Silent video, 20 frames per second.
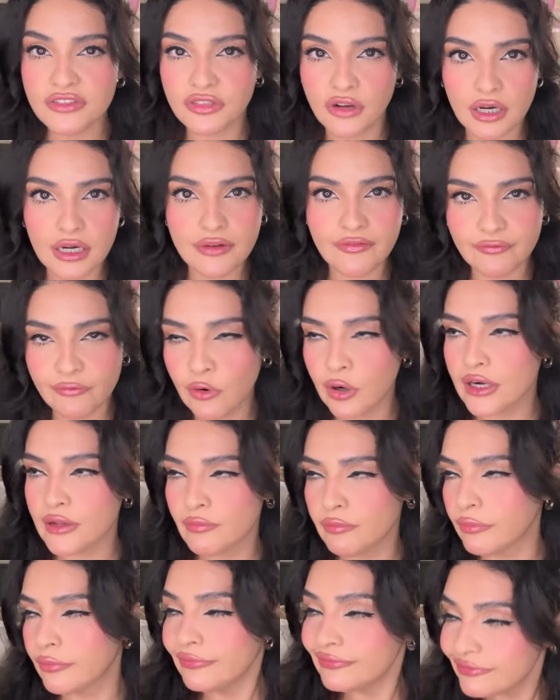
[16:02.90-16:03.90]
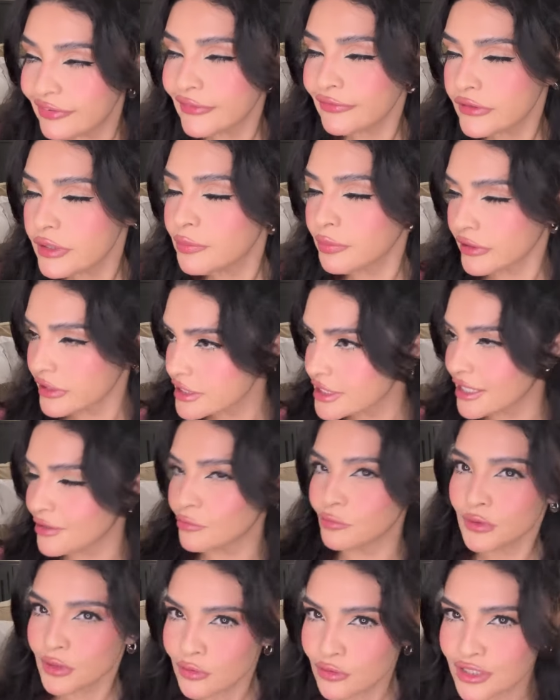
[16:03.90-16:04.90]
30, 40, 50%
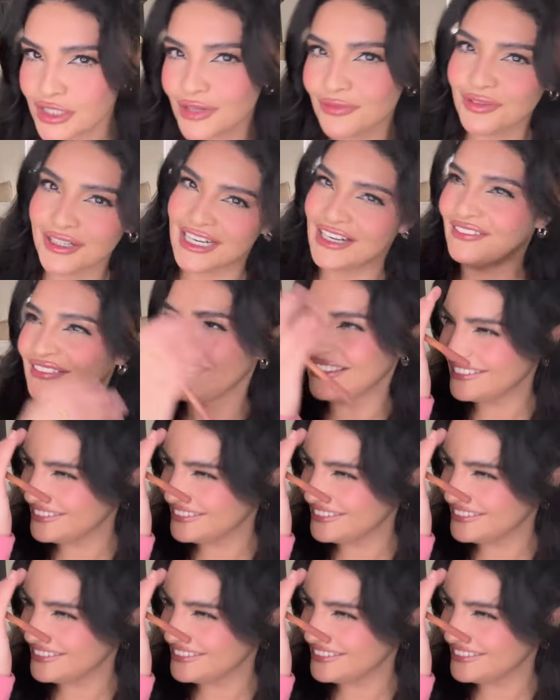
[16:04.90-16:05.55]
rouge, whatever,